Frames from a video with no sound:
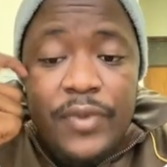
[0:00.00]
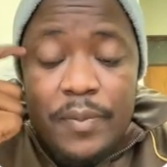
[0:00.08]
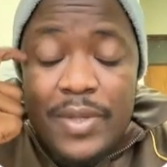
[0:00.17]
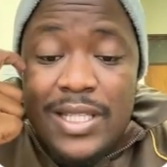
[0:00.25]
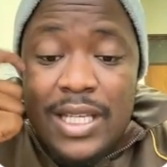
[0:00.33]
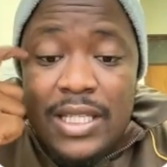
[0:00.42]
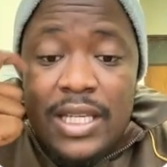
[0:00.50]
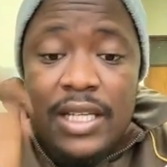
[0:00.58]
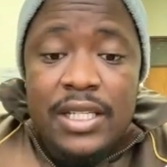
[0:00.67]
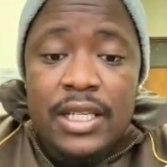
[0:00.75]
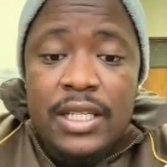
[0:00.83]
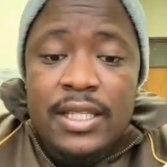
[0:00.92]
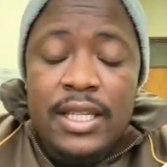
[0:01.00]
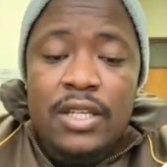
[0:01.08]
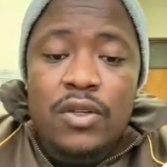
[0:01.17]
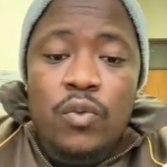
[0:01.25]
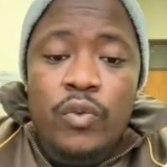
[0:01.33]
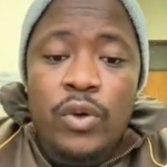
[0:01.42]
presentation is that
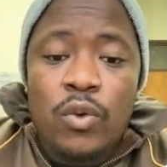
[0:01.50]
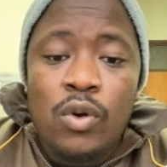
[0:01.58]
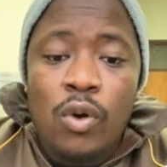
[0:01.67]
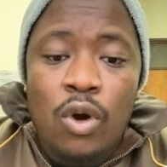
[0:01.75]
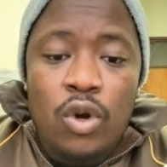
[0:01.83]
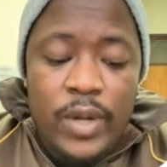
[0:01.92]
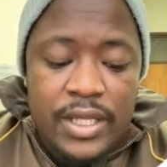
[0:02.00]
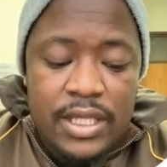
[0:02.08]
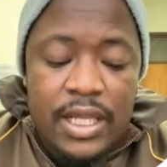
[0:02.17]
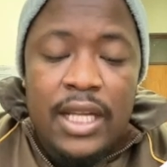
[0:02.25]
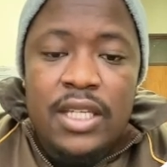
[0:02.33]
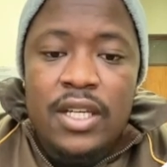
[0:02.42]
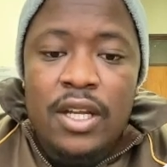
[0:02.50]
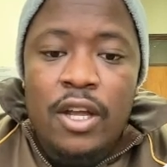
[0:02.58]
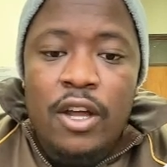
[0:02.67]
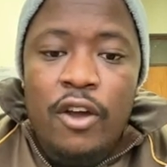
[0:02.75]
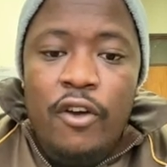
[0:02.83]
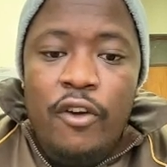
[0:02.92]
we will always start
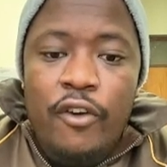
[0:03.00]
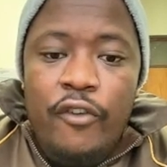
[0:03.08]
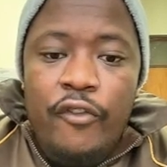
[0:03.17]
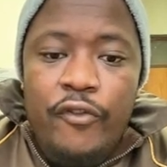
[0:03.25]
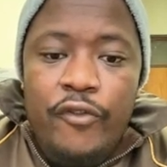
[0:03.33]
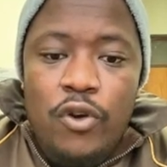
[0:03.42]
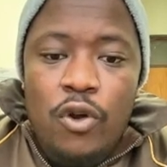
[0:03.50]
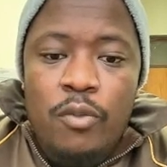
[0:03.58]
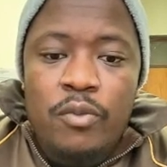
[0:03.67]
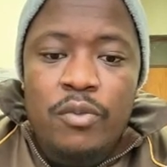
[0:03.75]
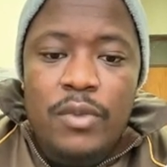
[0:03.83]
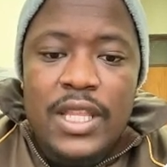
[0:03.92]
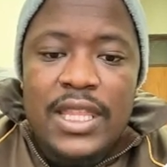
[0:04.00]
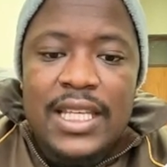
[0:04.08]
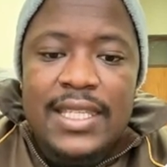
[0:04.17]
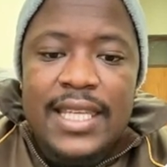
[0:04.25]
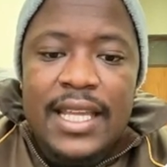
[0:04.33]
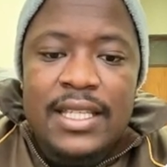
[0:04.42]
from the
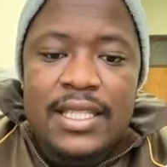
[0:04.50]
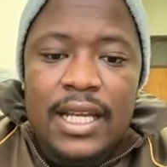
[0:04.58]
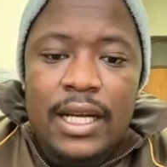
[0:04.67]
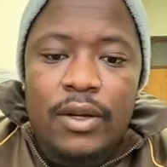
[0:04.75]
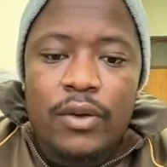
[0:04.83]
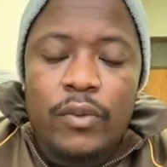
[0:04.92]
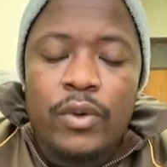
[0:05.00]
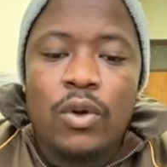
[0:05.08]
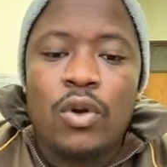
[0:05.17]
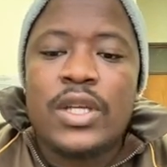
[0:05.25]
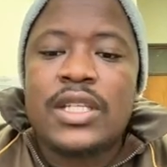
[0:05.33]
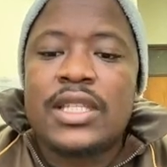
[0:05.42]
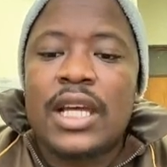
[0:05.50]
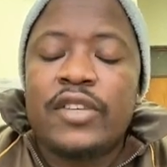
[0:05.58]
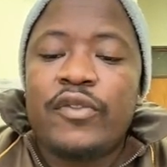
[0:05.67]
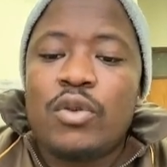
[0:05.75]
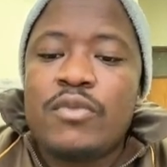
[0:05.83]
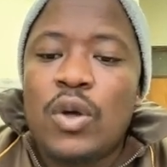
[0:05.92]
center. We will always start
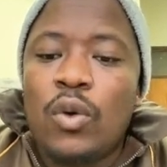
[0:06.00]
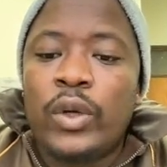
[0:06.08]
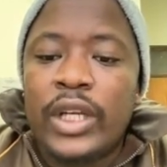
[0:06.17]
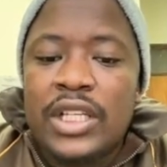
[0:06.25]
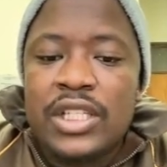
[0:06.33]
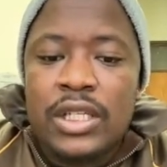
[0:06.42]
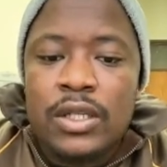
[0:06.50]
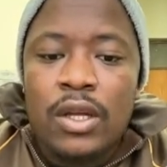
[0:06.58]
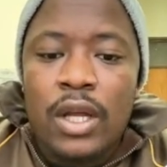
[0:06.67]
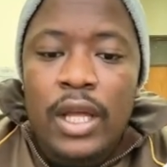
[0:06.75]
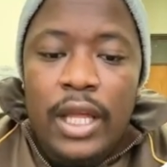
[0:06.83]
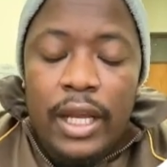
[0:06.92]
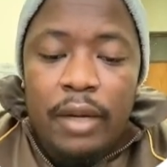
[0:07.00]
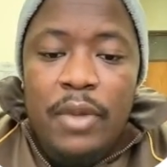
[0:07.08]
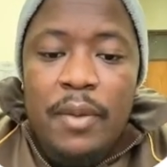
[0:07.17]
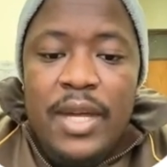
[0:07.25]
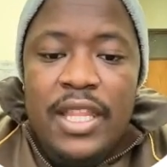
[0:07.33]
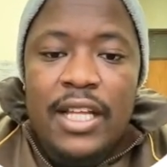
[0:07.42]
from the origin.
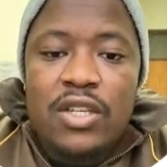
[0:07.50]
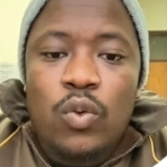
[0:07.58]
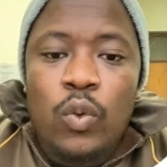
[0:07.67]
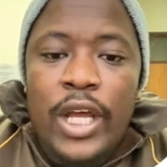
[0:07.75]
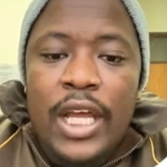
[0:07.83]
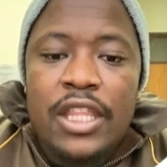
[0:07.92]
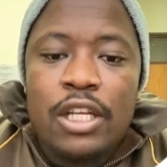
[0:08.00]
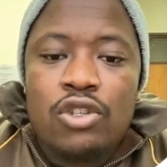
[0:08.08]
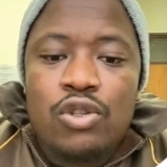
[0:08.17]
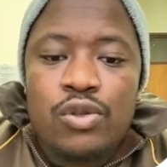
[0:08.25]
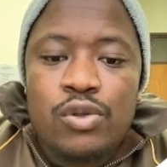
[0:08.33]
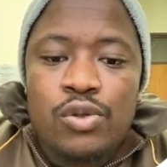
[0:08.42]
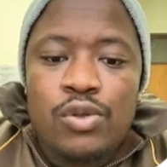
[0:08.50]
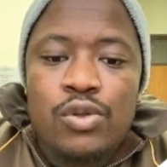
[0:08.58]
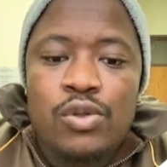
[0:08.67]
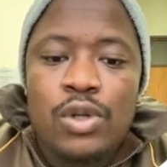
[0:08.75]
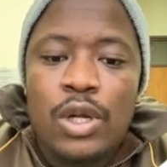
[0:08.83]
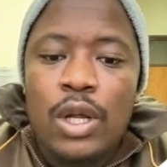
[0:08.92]
Remember that where the two
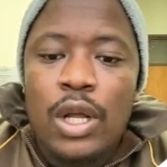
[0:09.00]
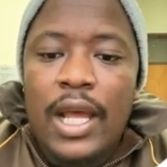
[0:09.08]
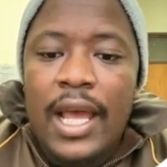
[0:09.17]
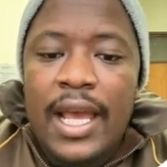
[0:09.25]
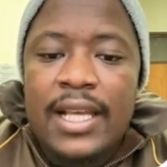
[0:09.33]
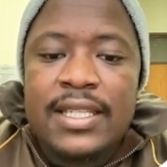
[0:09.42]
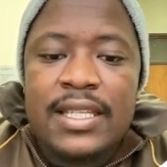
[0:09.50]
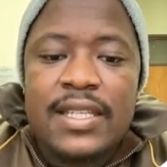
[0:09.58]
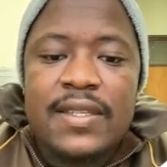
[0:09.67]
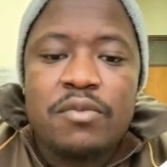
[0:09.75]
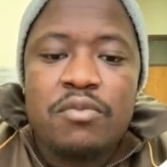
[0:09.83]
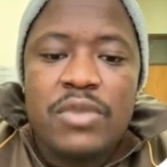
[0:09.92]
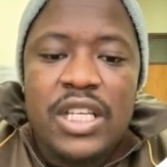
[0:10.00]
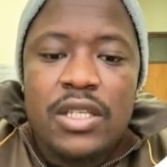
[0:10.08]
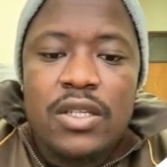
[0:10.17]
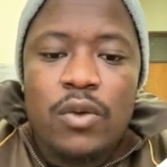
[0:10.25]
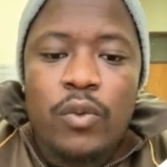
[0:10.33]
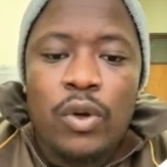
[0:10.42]
axes
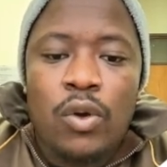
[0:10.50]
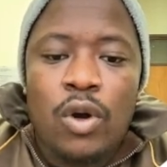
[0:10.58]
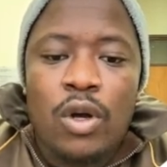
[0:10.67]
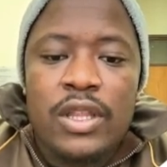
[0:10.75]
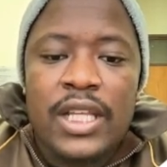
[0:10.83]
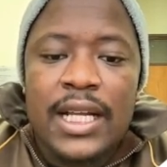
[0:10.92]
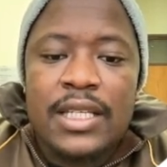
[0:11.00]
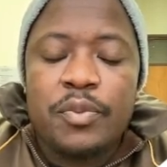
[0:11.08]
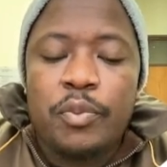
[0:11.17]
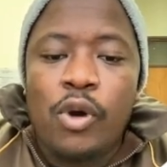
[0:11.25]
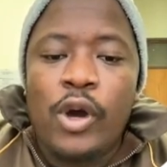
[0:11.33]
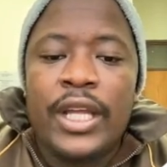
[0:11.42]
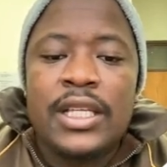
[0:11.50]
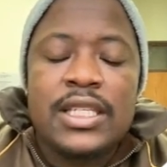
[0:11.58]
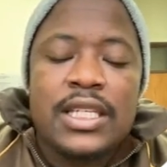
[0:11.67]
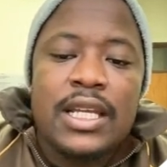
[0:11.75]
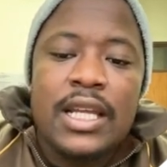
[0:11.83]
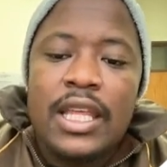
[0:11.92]
meet, we call that point
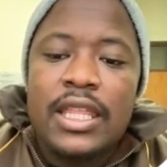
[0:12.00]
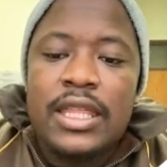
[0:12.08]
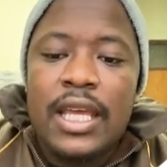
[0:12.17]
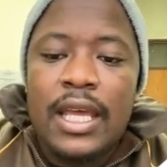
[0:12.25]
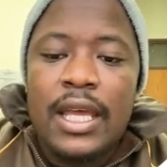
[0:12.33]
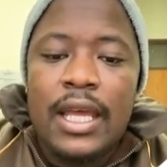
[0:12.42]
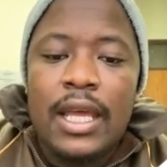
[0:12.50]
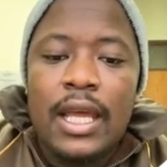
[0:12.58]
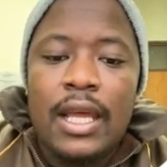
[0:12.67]
the